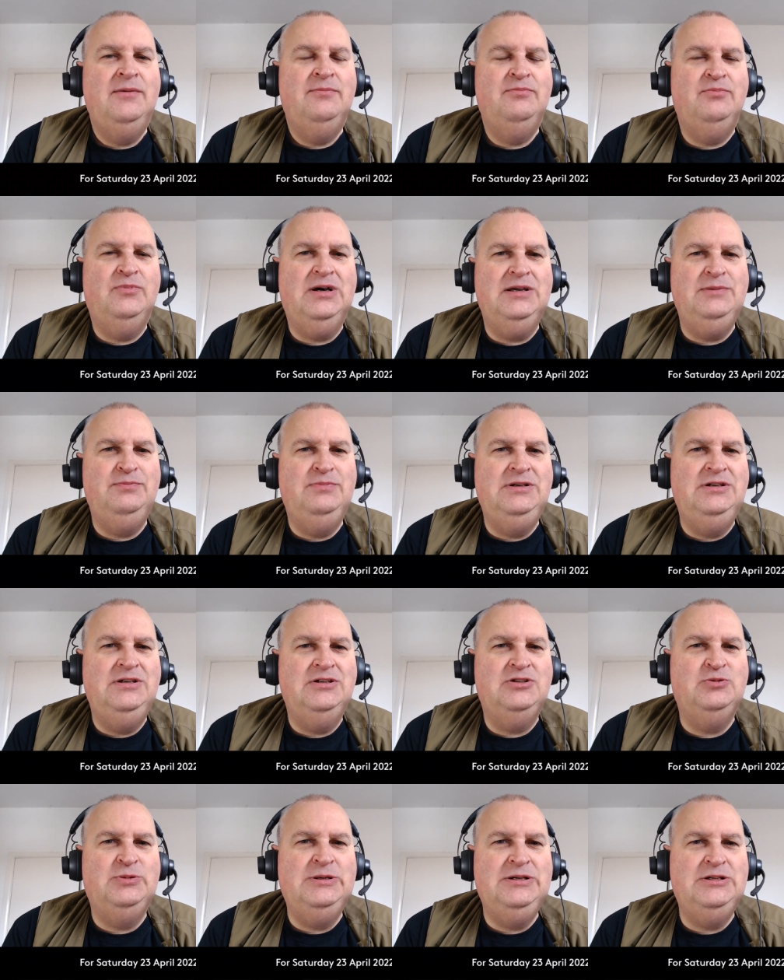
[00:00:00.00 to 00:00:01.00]
my beer
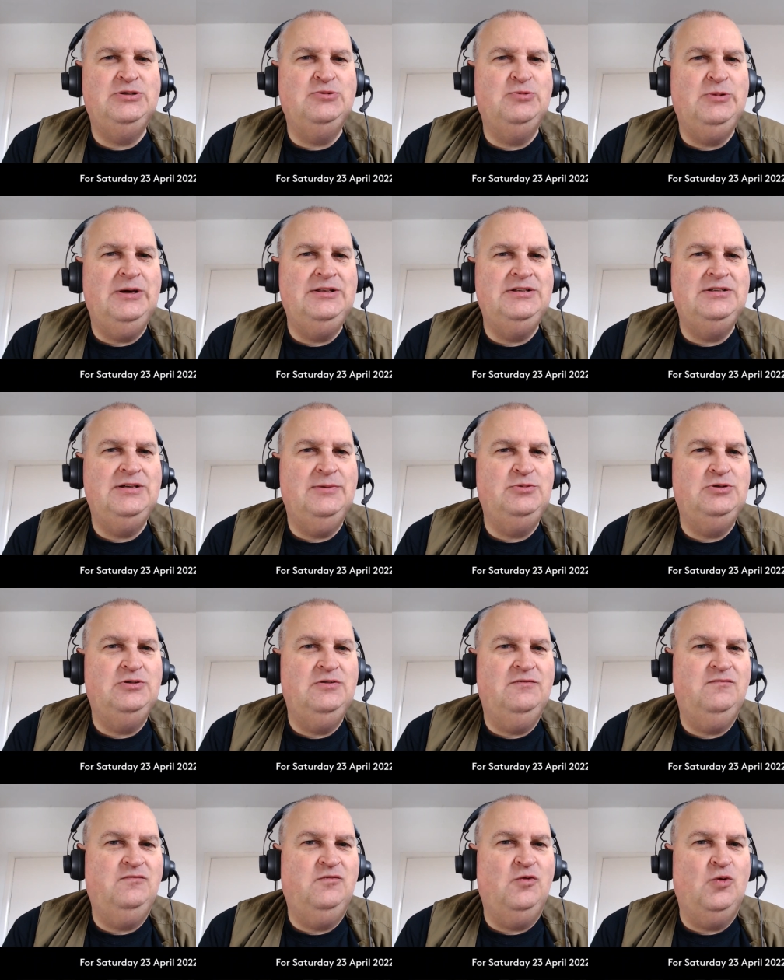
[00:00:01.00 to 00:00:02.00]
tweets went up to
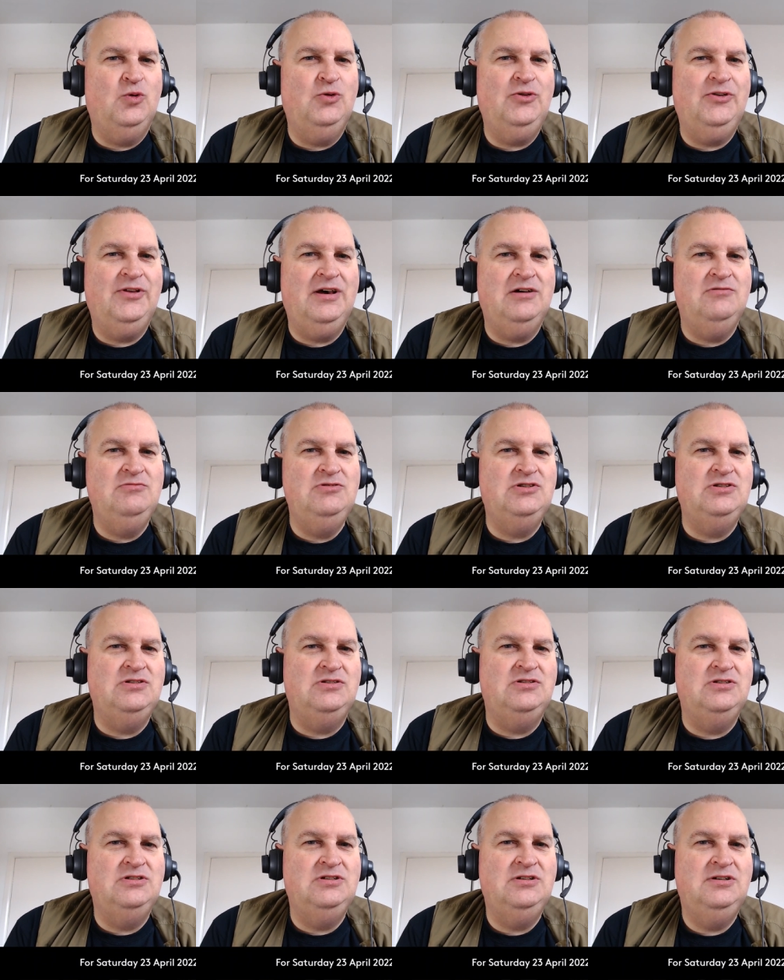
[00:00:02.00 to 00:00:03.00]
4,000.